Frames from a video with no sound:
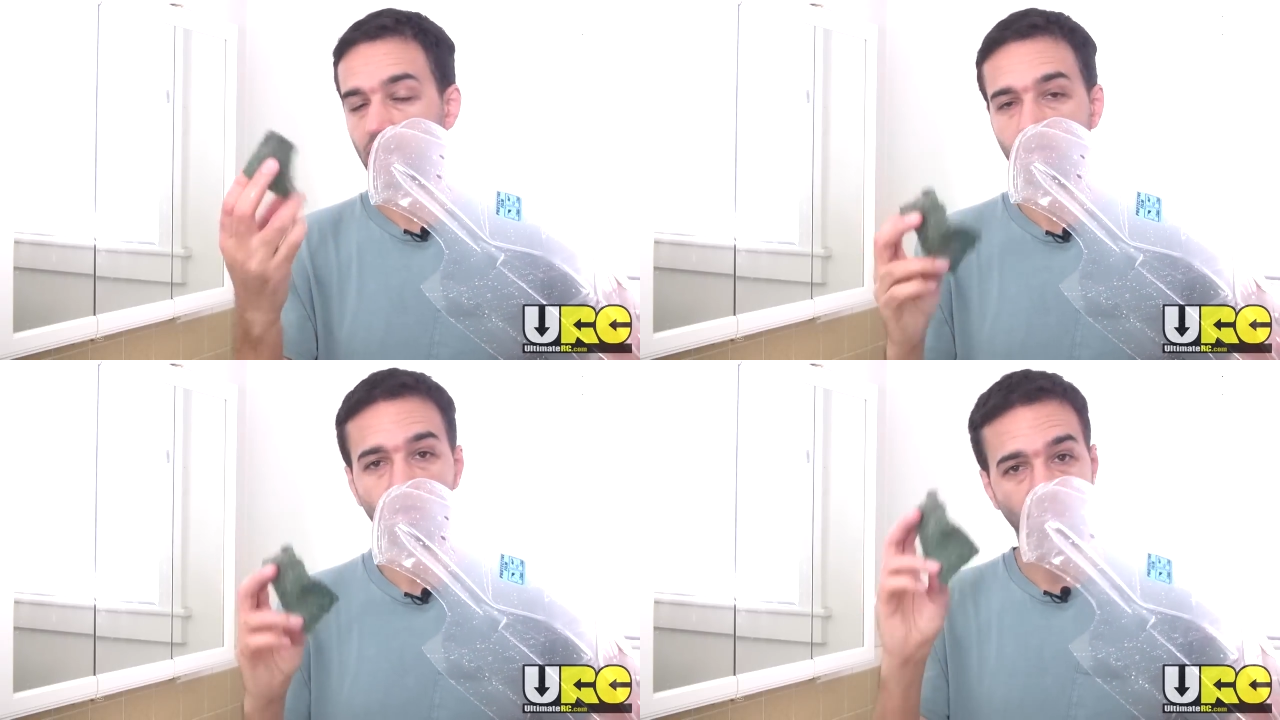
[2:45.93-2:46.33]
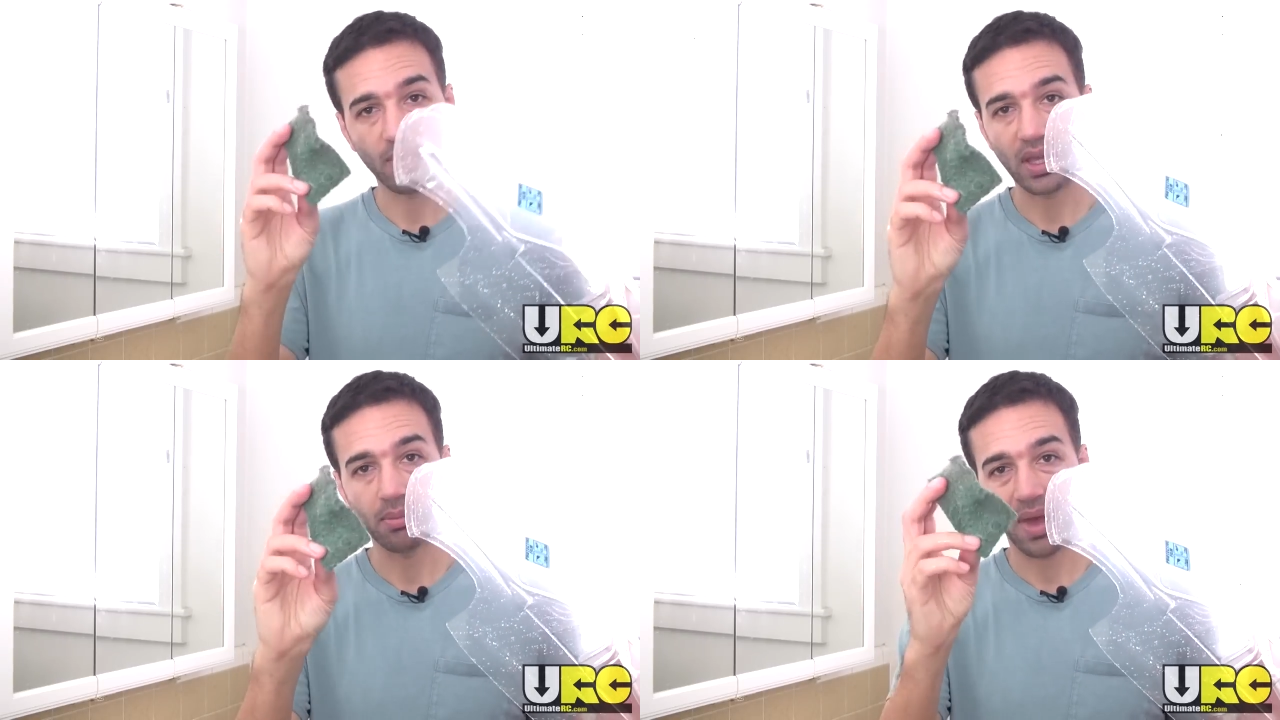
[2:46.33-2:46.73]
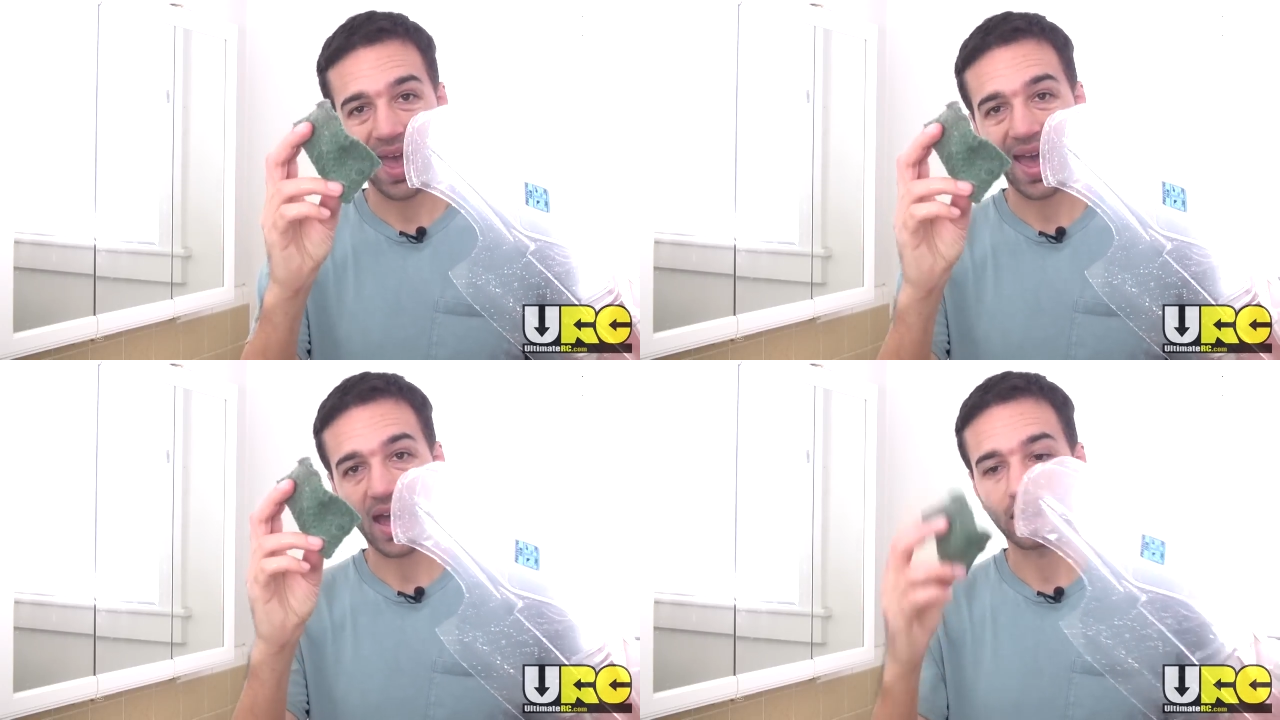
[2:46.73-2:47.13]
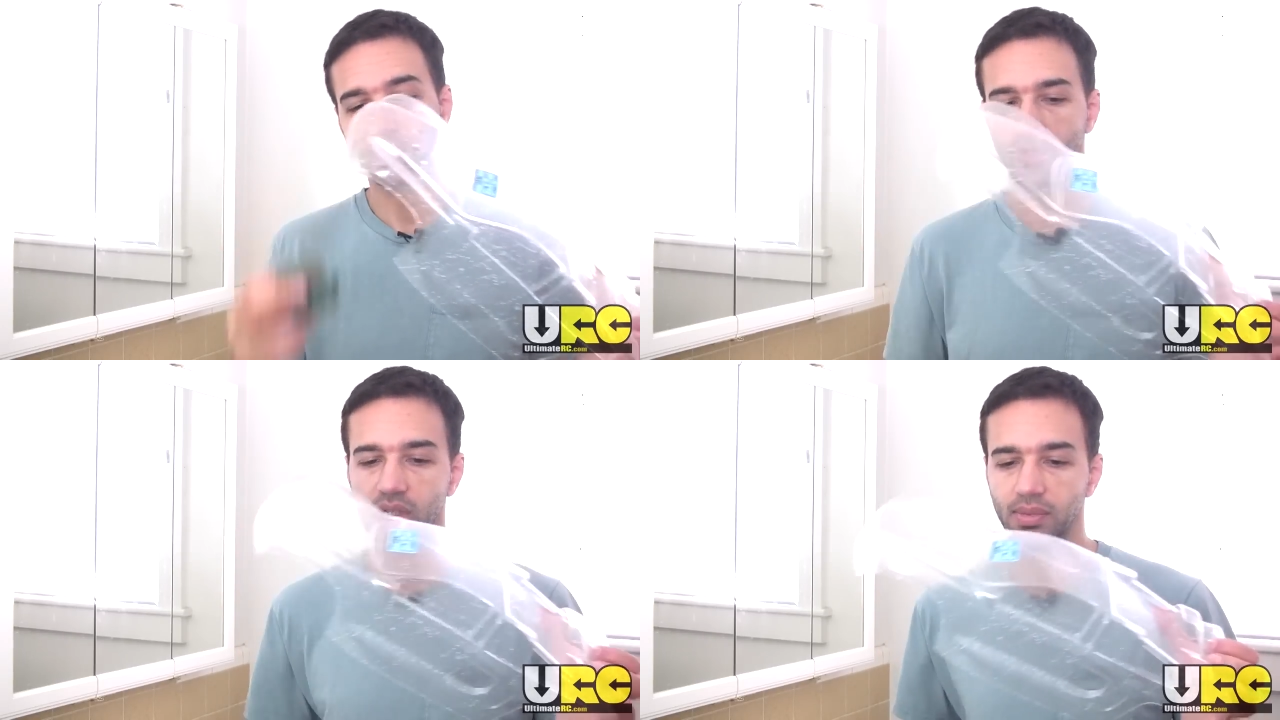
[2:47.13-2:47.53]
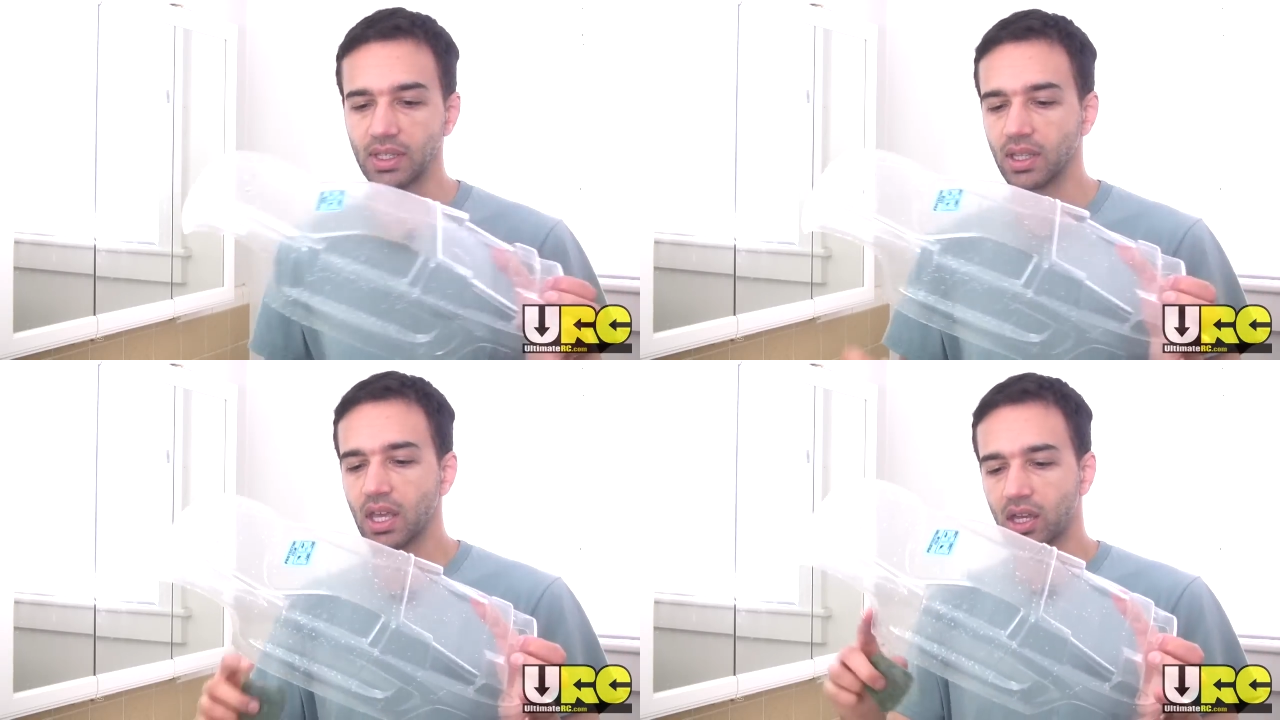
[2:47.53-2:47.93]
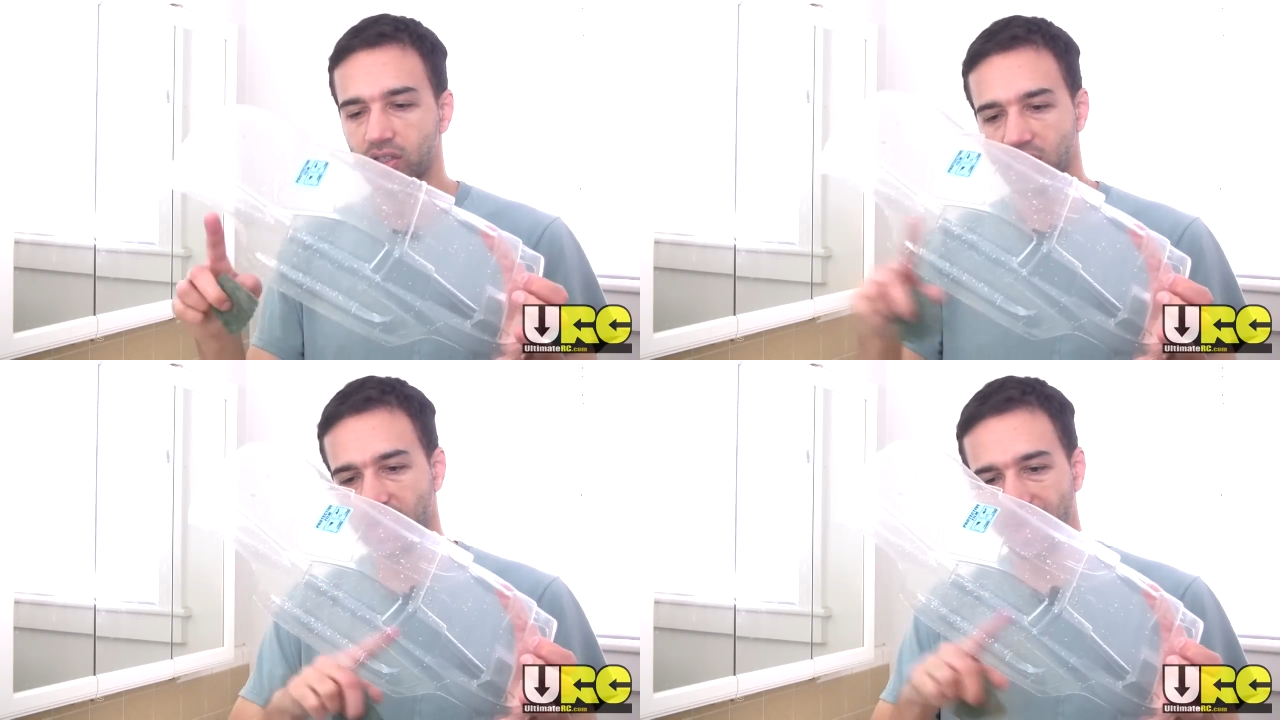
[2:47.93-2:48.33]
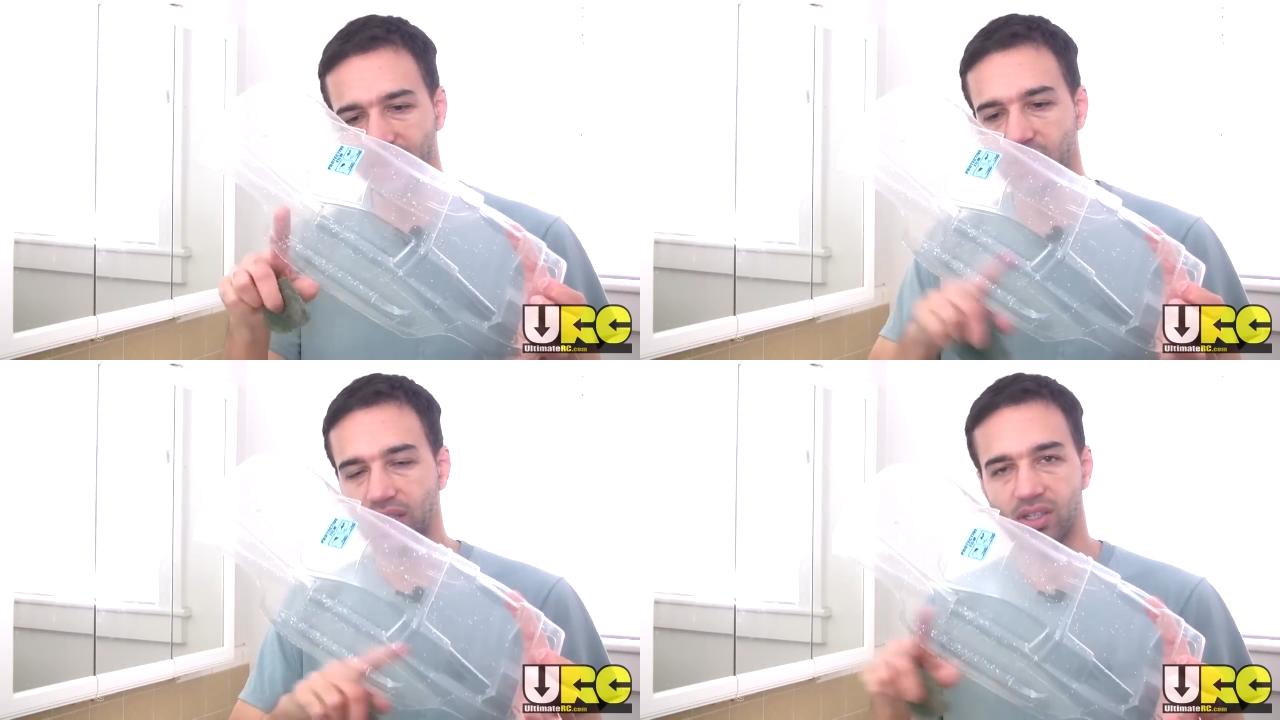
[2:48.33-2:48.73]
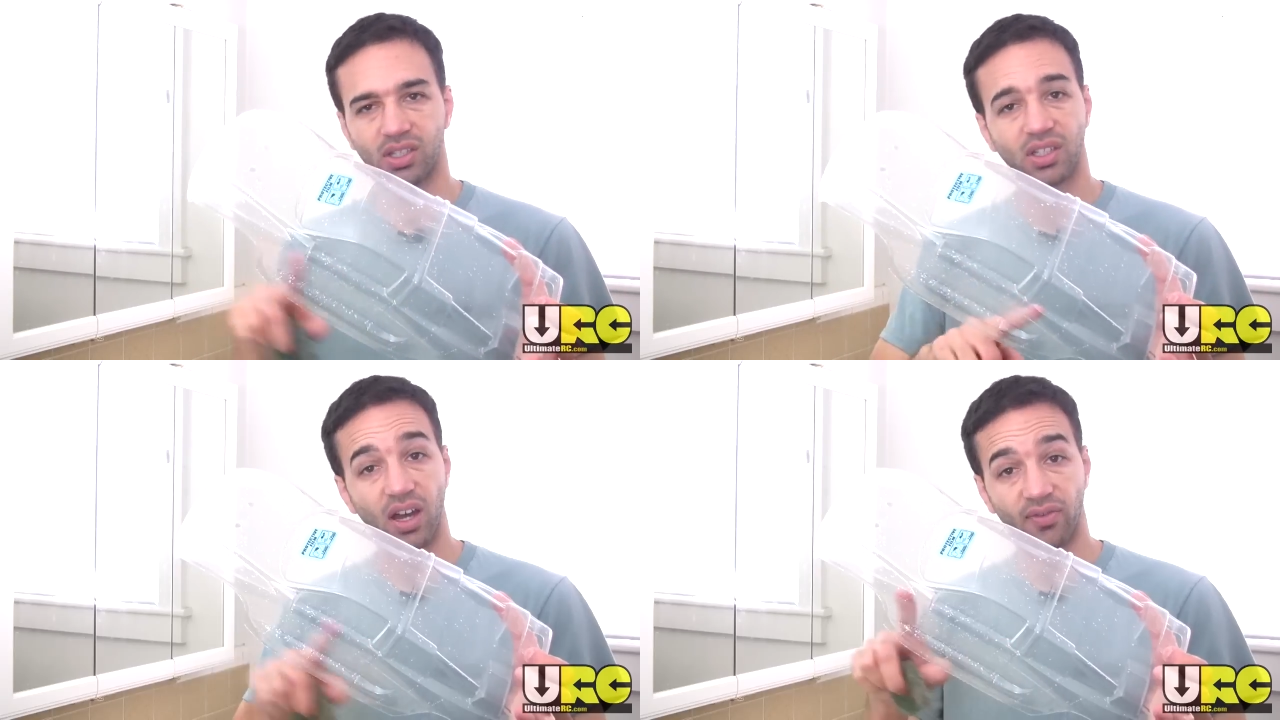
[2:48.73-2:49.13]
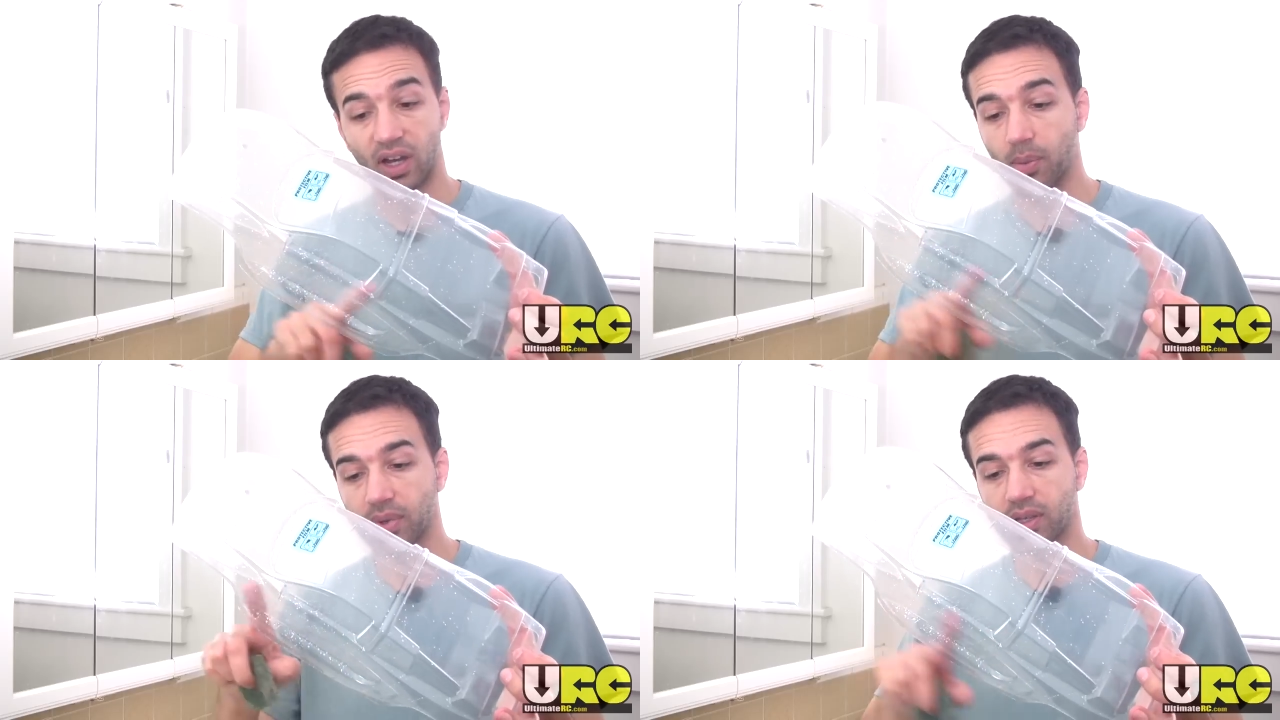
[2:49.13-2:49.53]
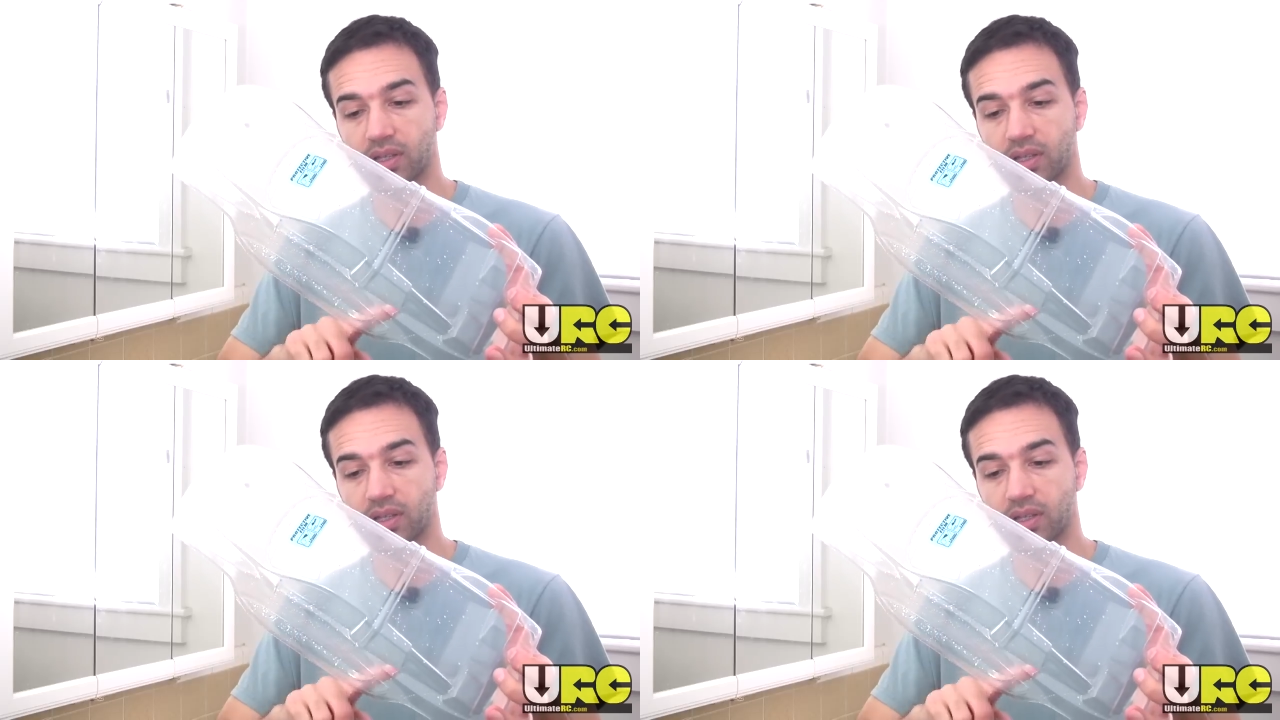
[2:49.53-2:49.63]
scrubbing pad or something to actually scuff up